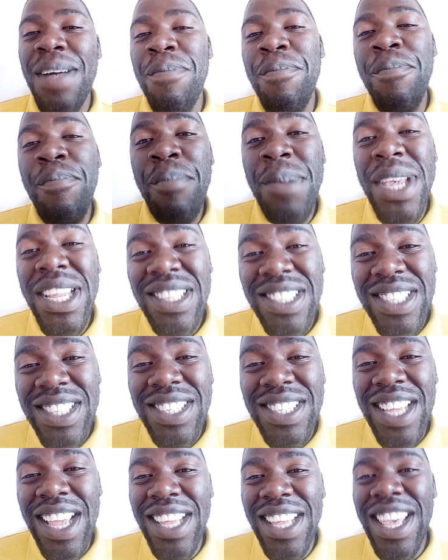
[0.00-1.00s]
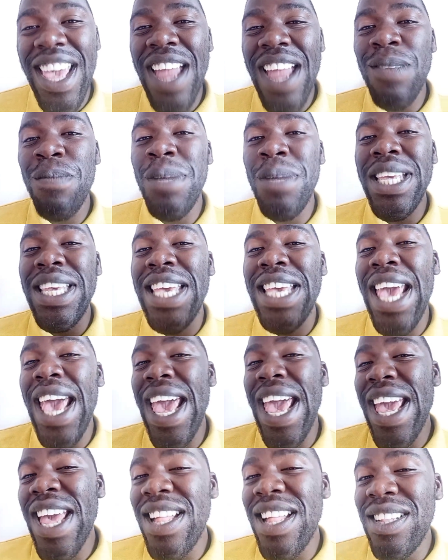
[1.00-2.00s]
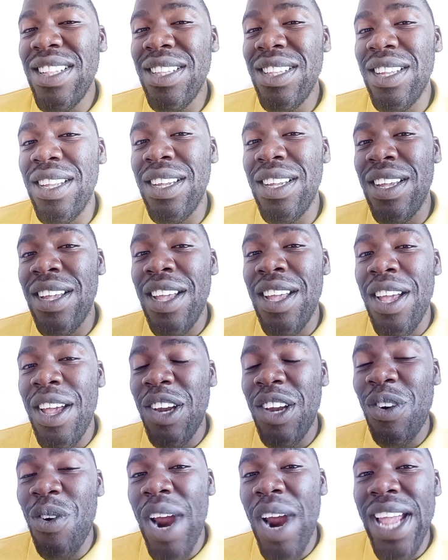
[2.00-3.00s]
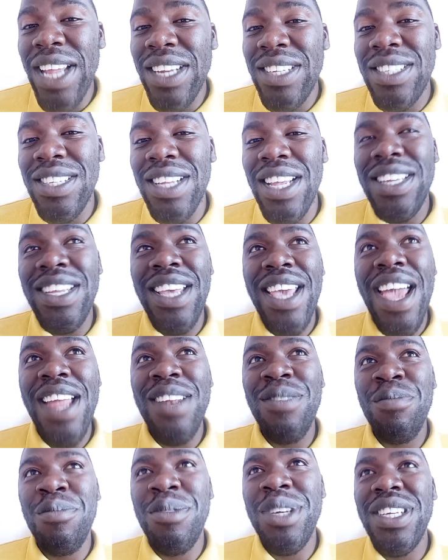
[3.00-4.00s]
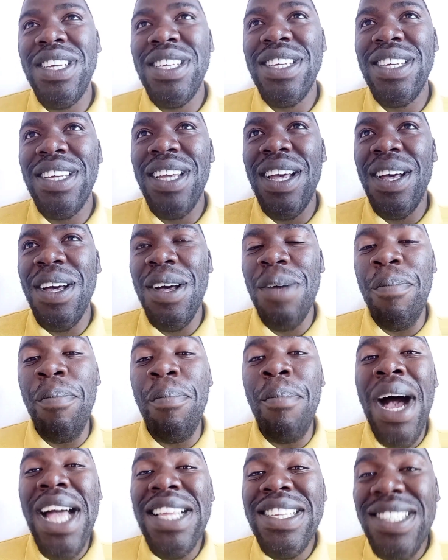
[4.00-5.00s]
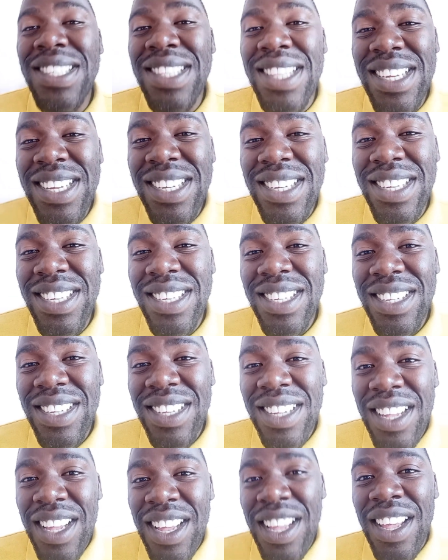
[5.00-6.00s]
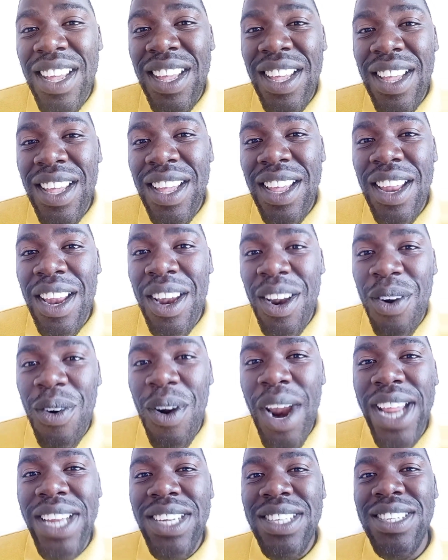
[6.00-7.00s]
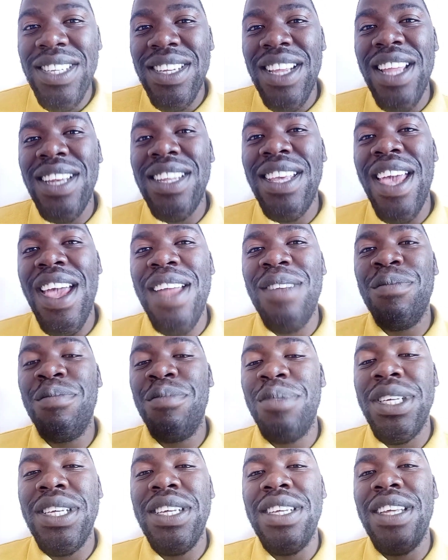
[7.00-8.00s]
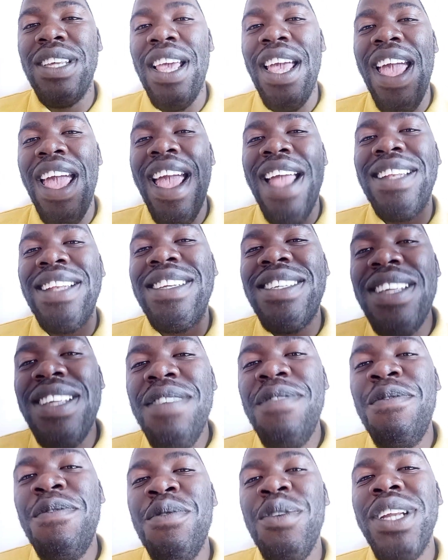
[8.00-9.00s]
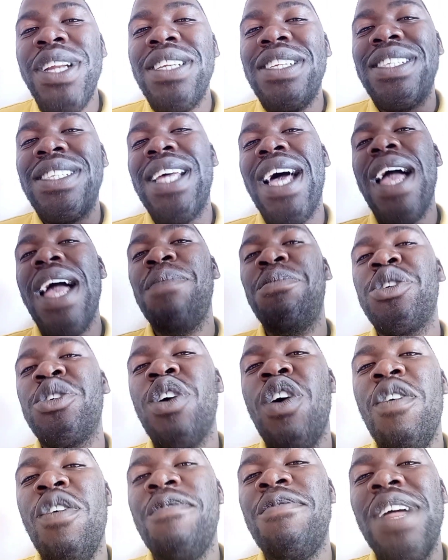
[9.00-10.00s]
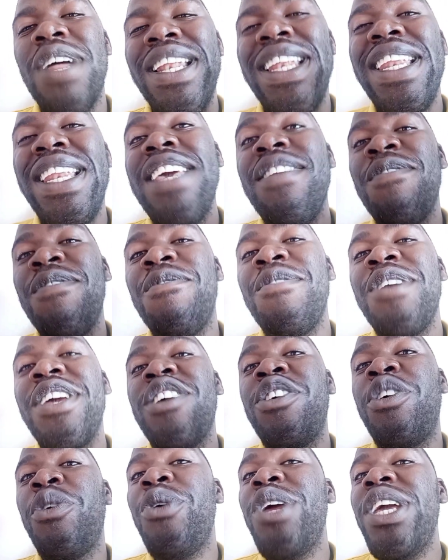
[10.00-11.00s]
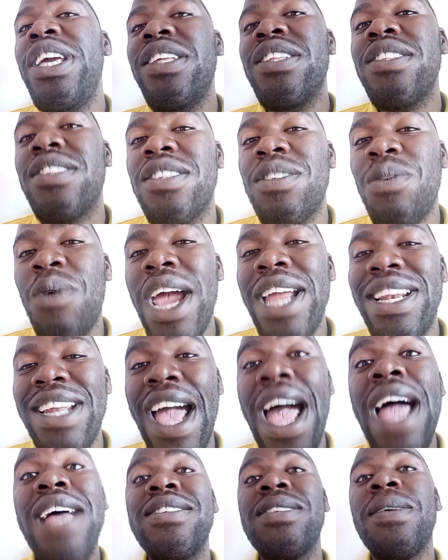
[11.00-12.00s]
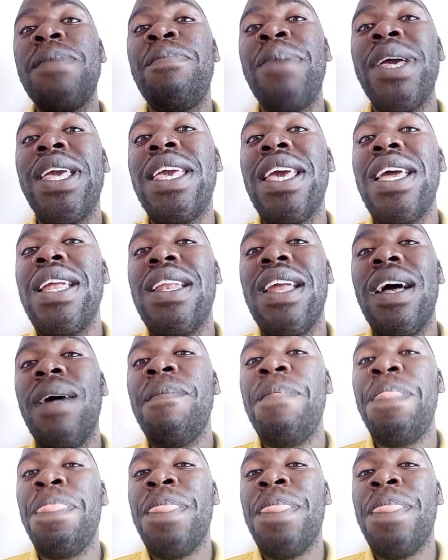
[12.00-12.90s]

mint, it can be kale, right? It can be mustard, right? It can be different types of leafy greens, right? As a beginner.